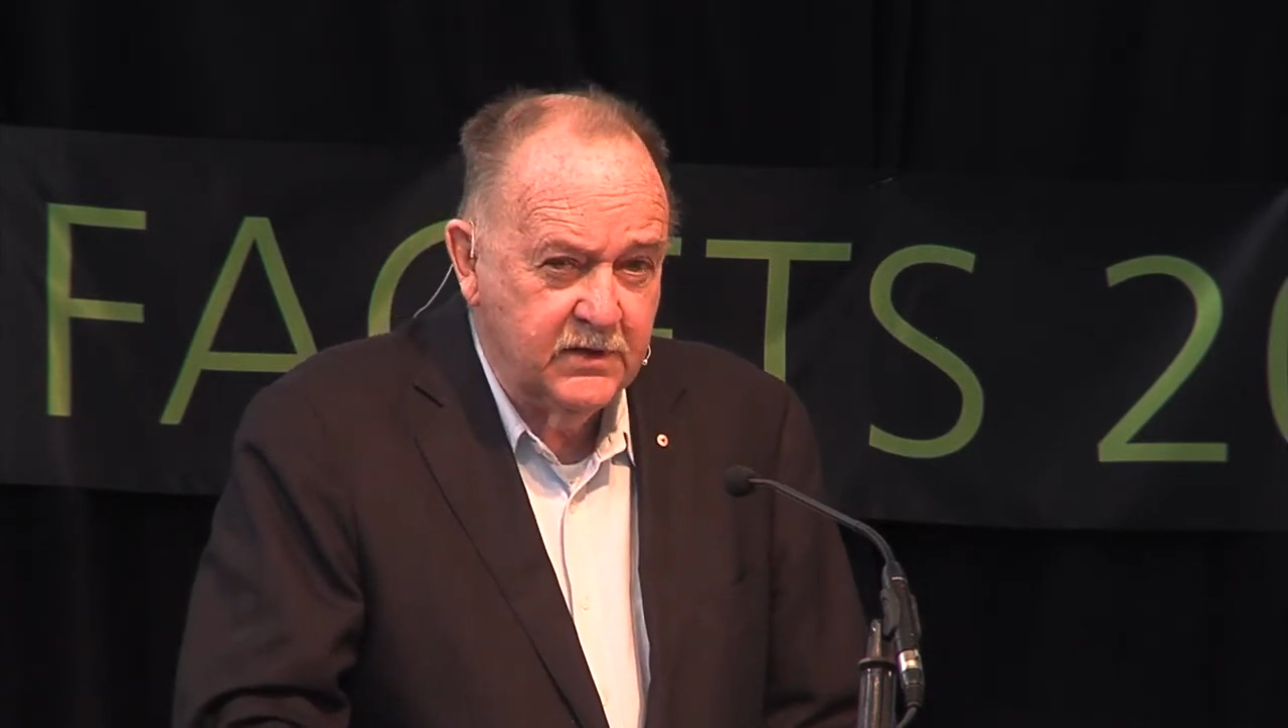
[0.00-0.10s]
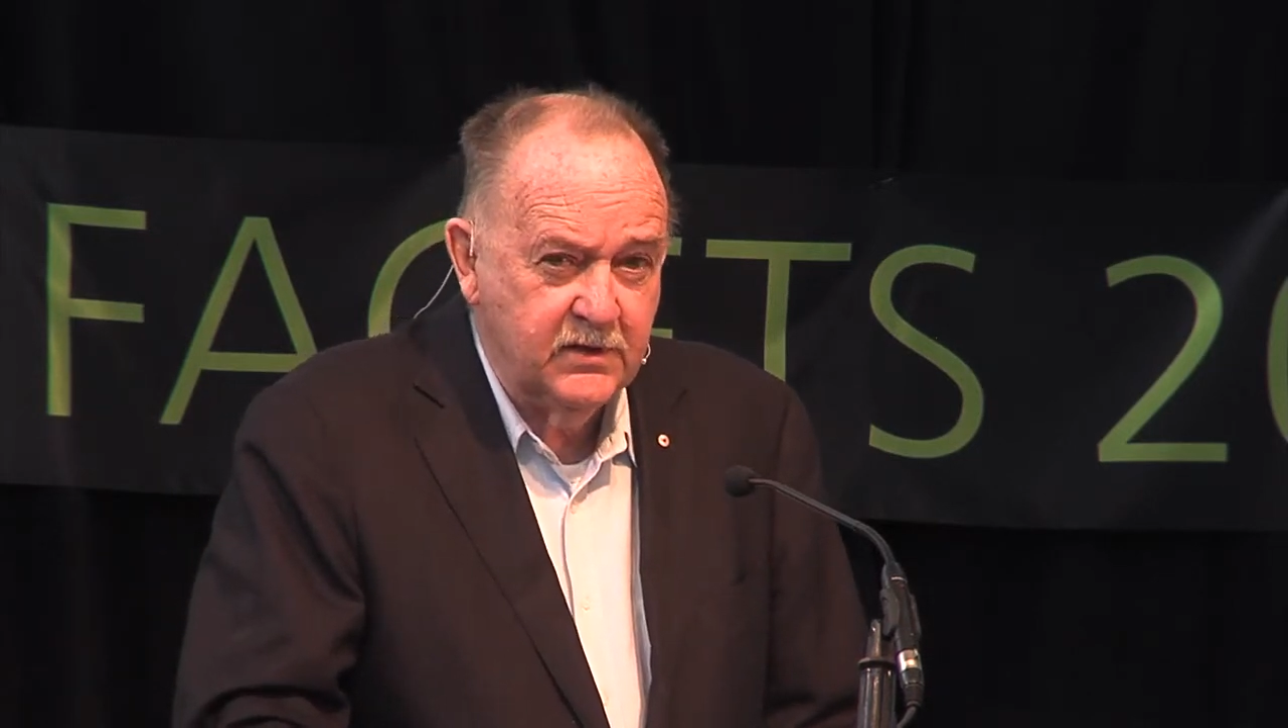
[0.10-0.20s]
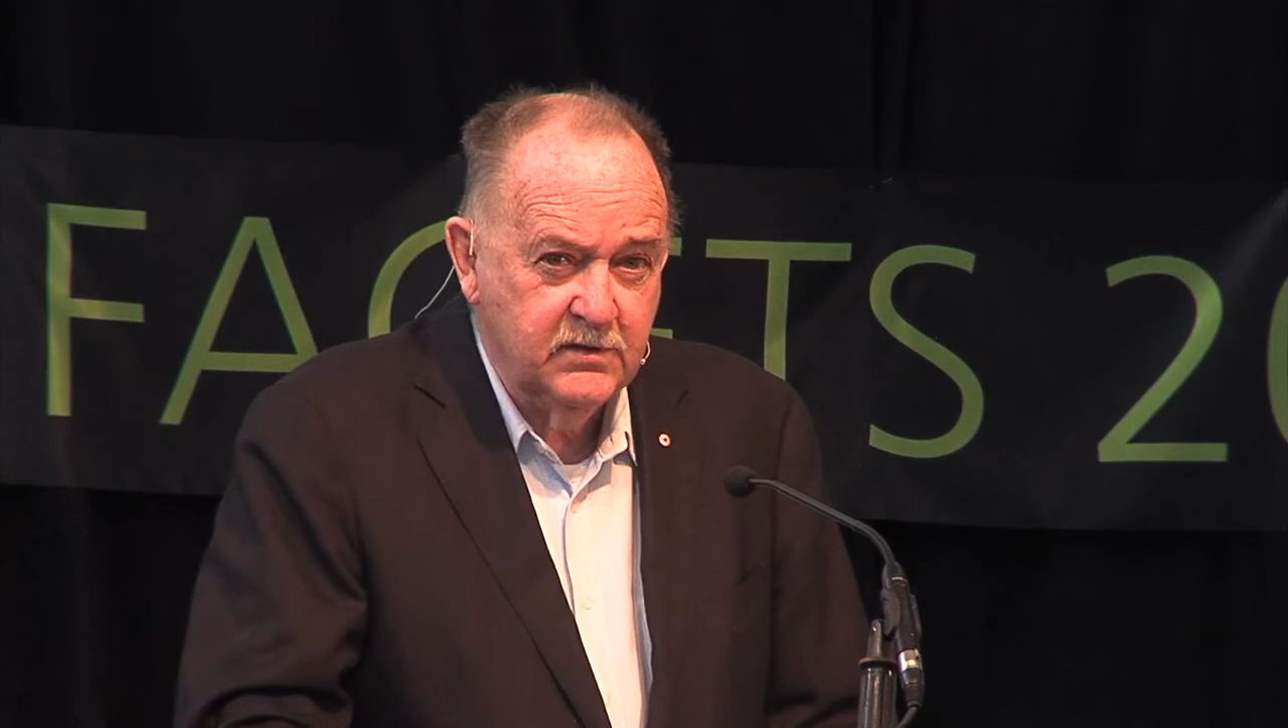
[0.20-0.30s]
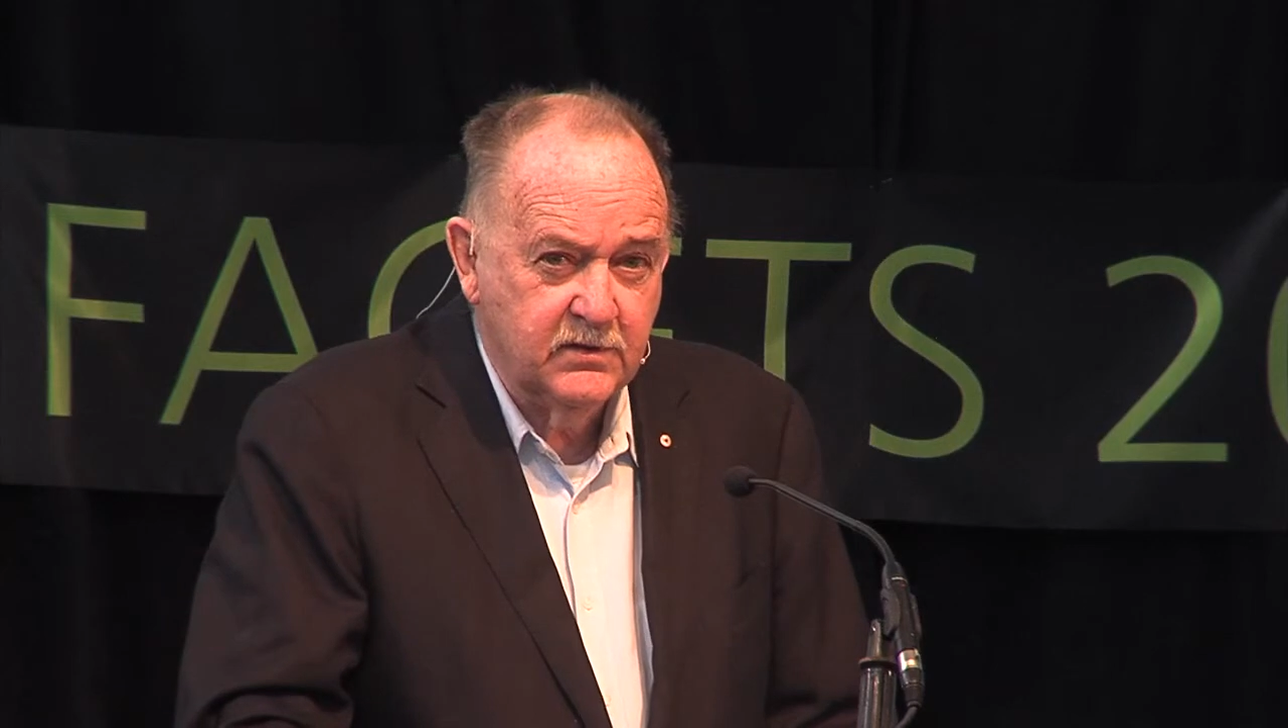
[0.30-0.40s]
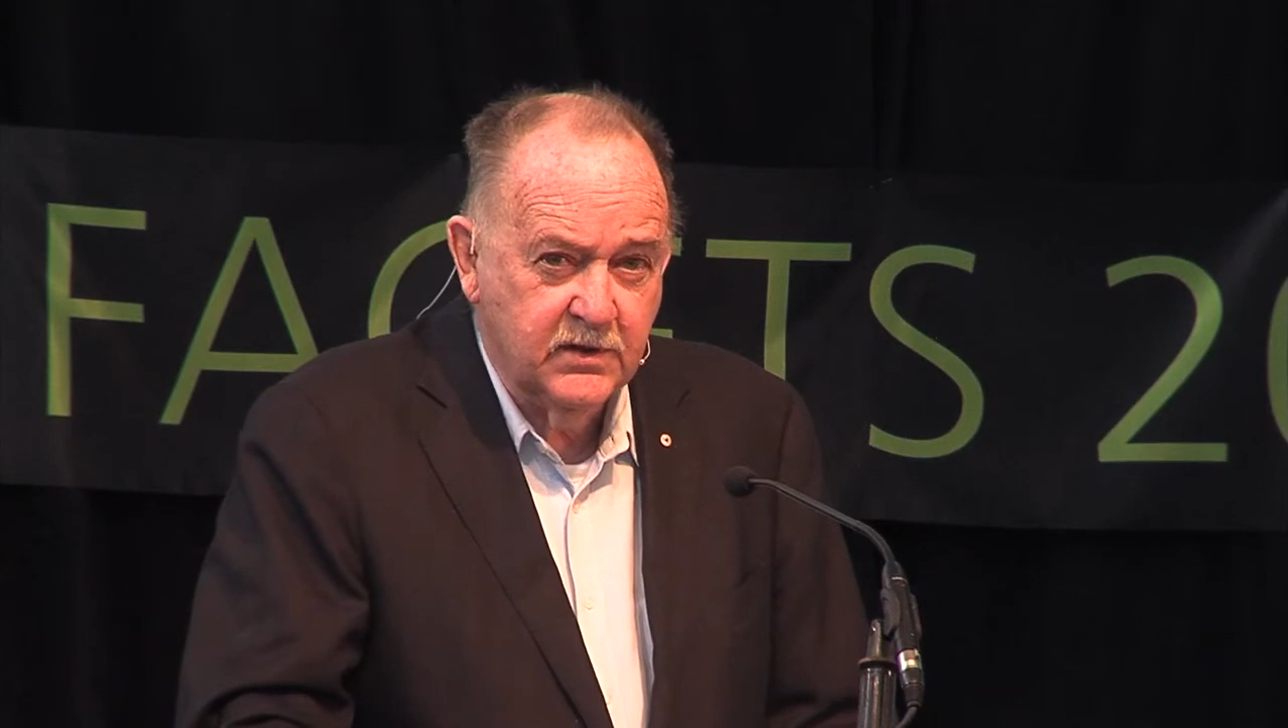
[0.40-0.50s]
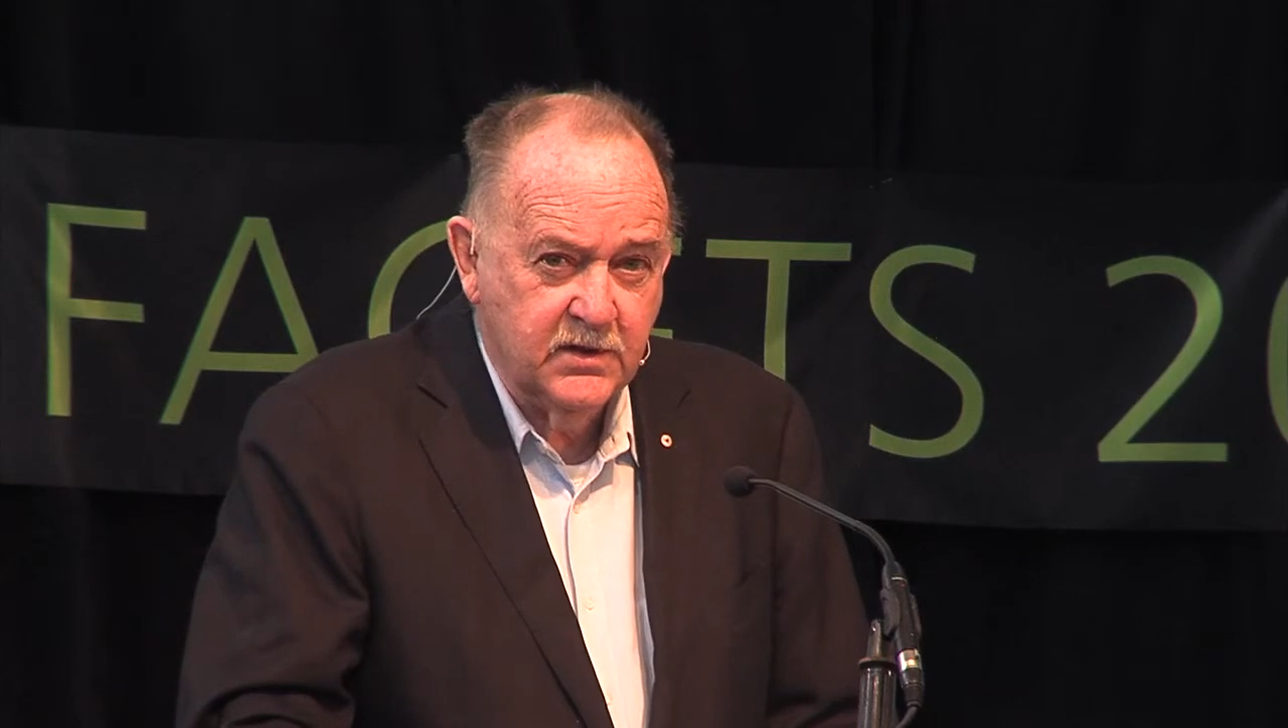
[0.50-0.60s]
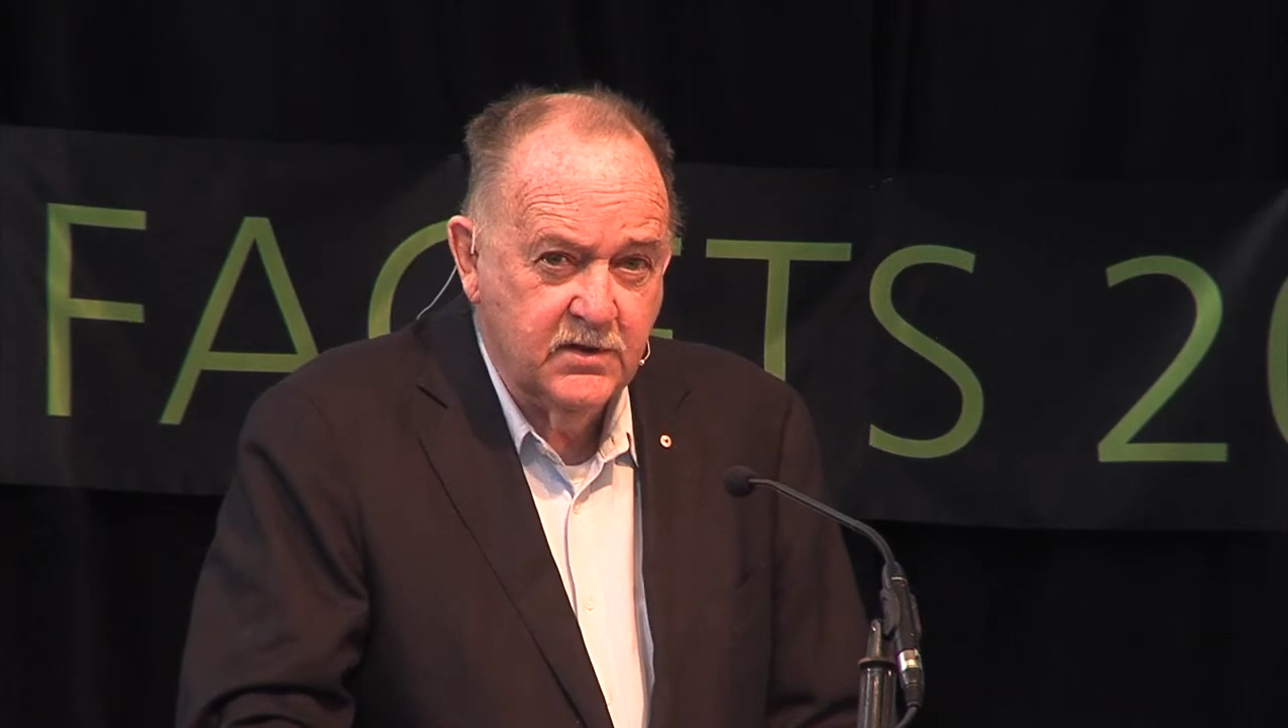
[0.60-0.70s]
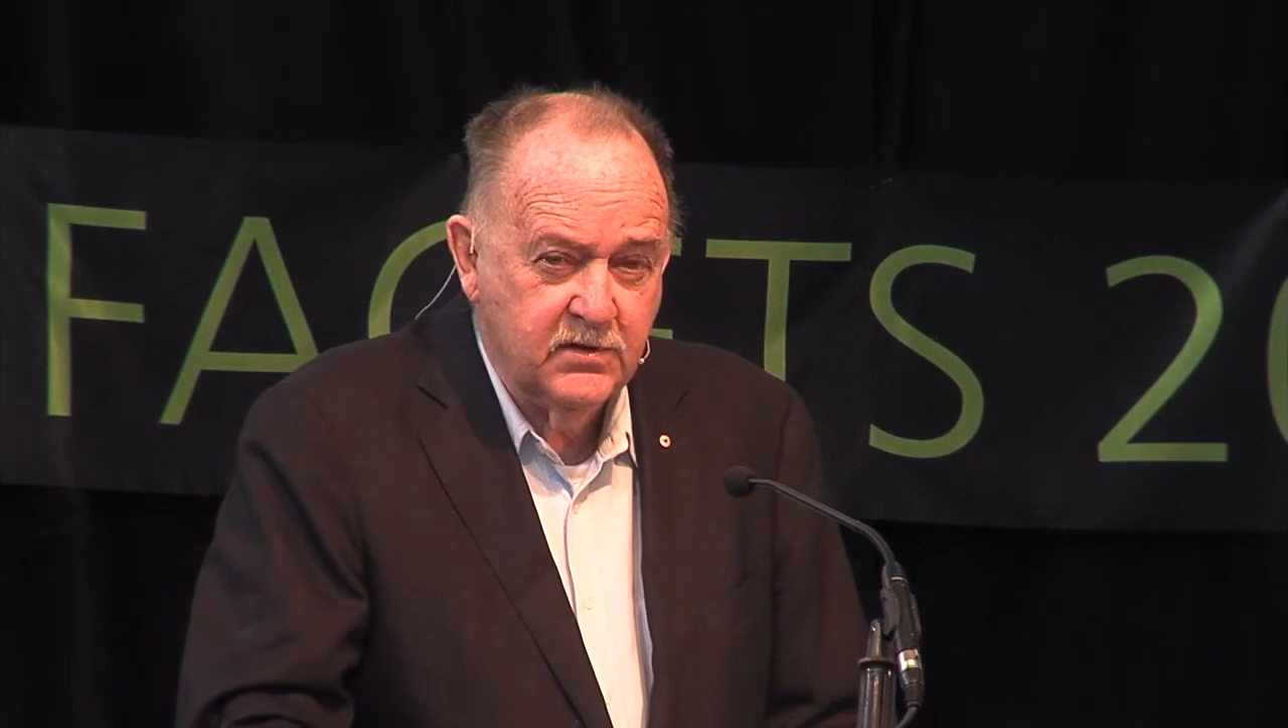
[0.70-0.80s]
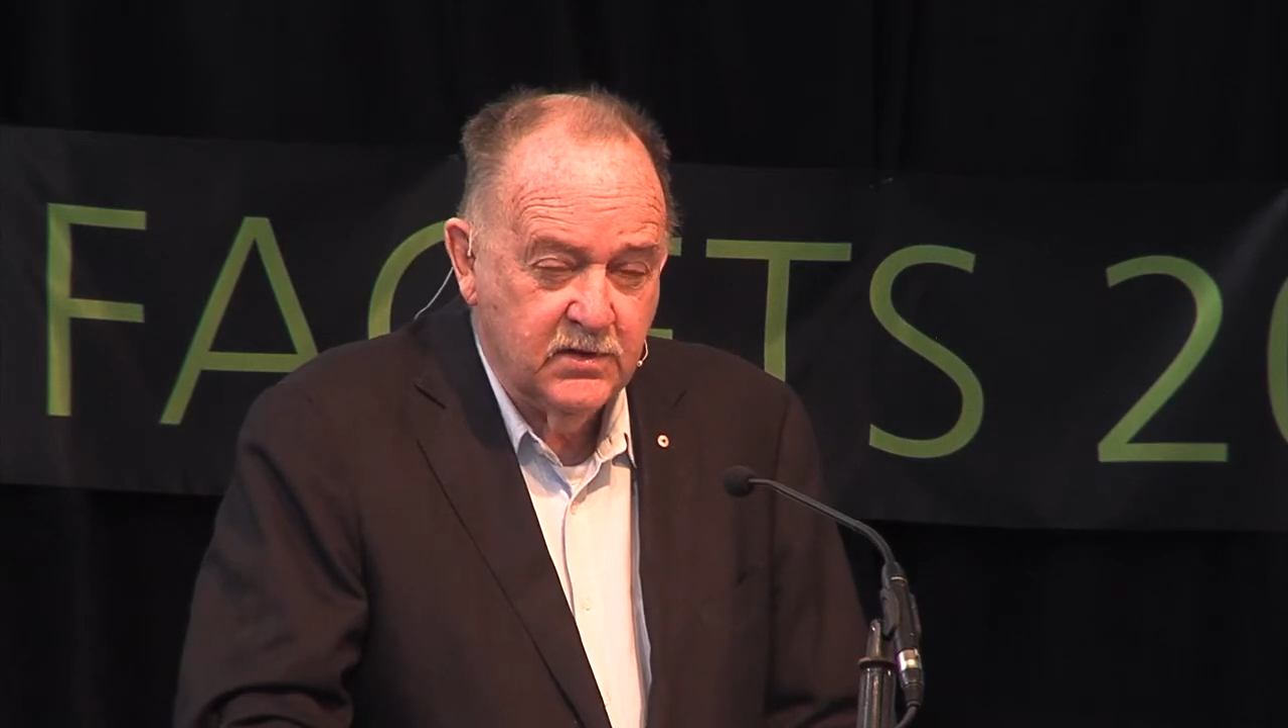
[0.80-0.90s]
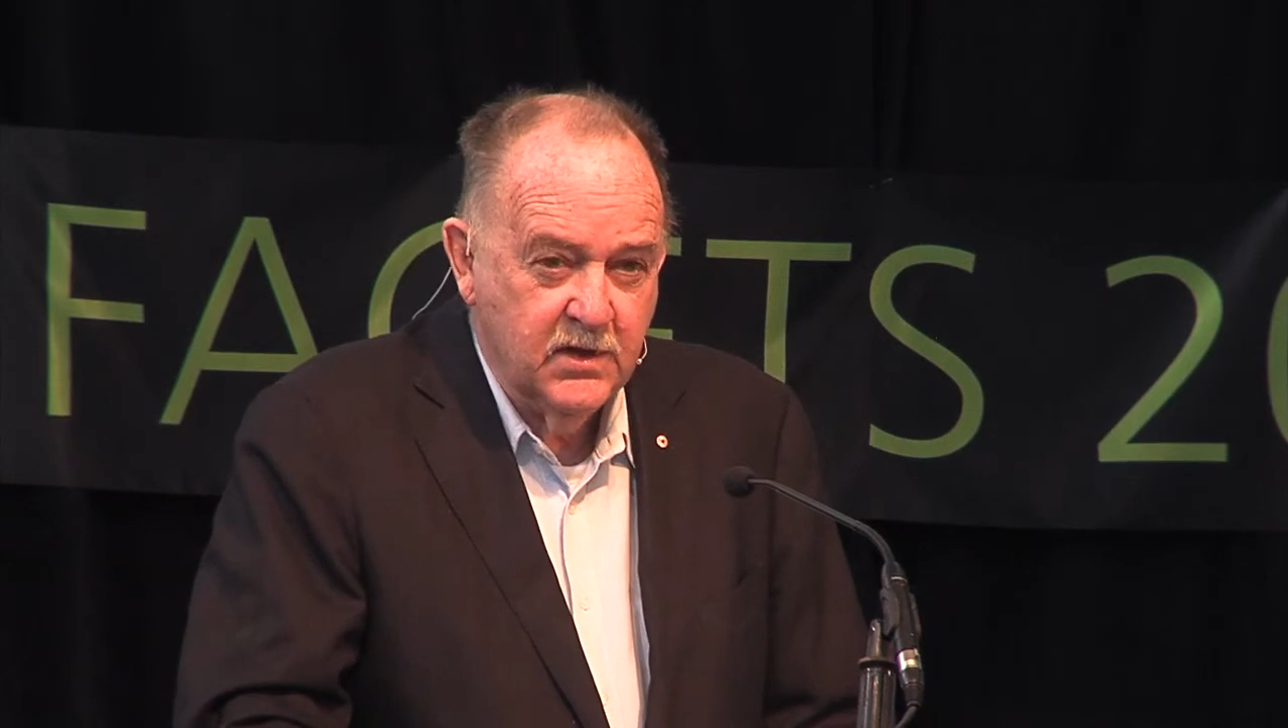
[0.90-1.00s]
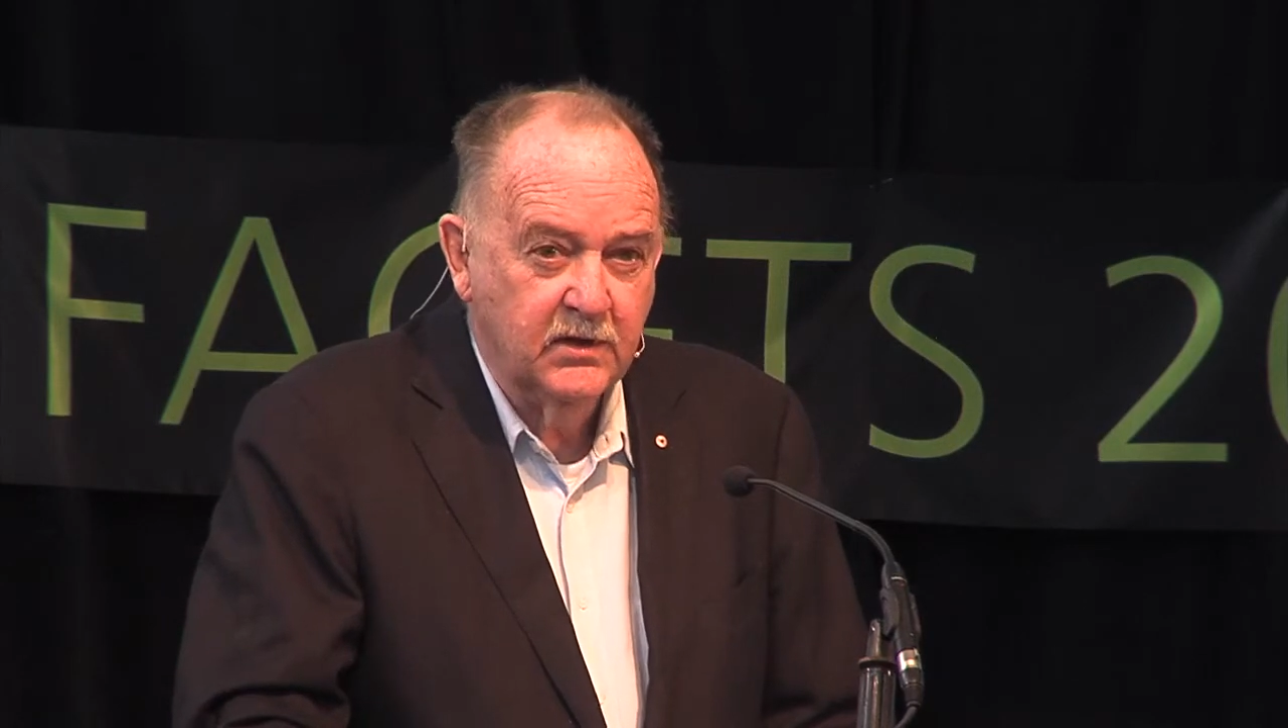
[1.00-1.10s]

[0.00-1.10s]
that you can do.